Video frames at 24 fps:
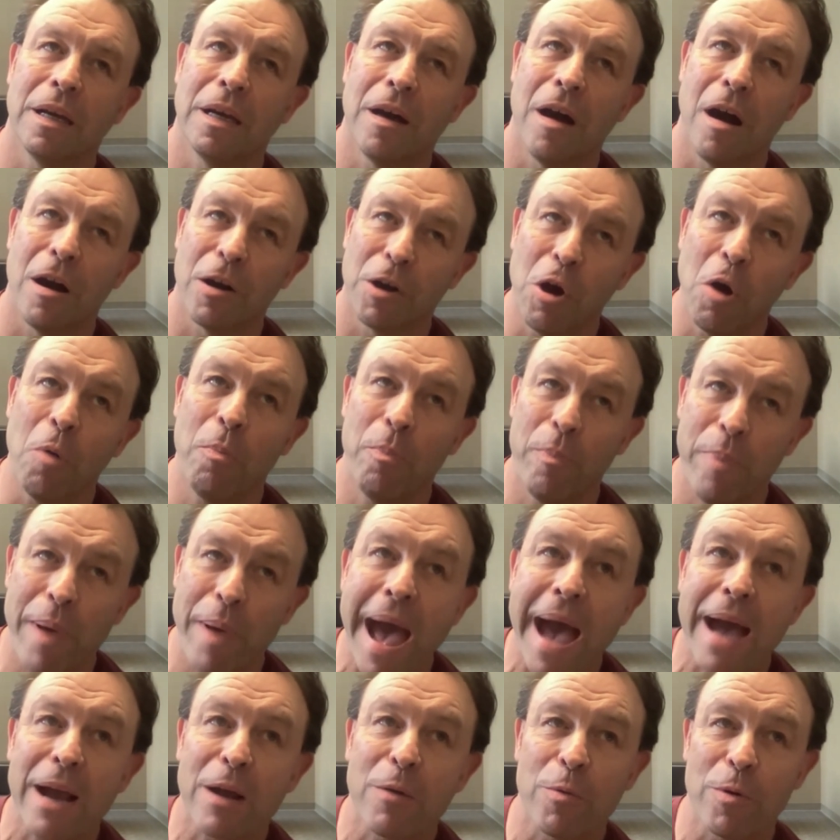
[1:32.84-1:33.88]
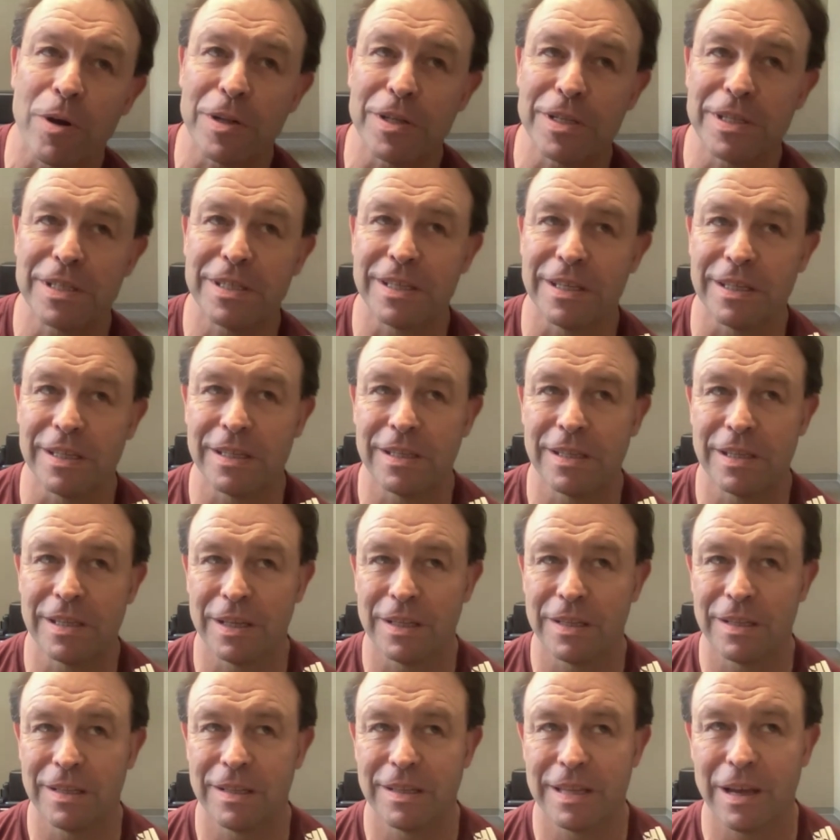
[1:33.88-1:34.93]
I'll go backwards to
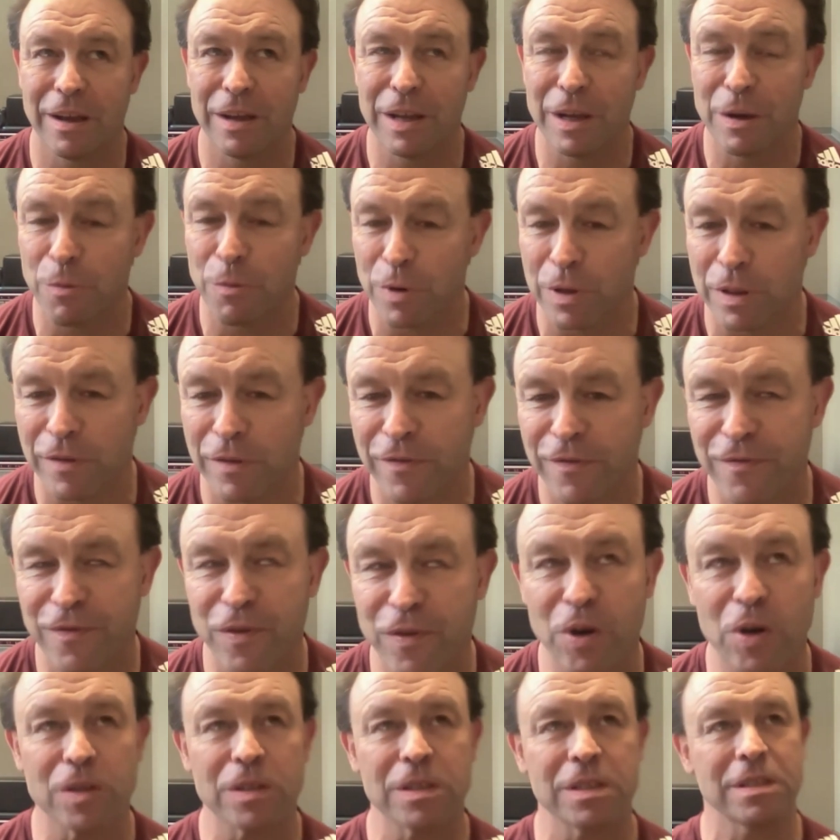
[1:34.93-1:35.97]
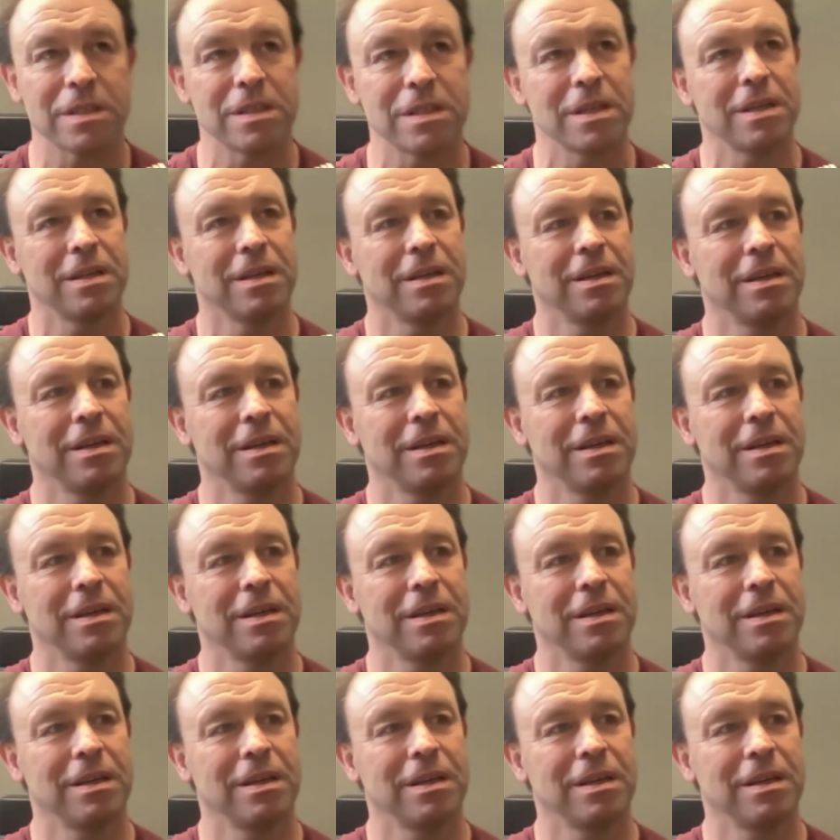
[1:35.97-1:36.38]
tell you where the first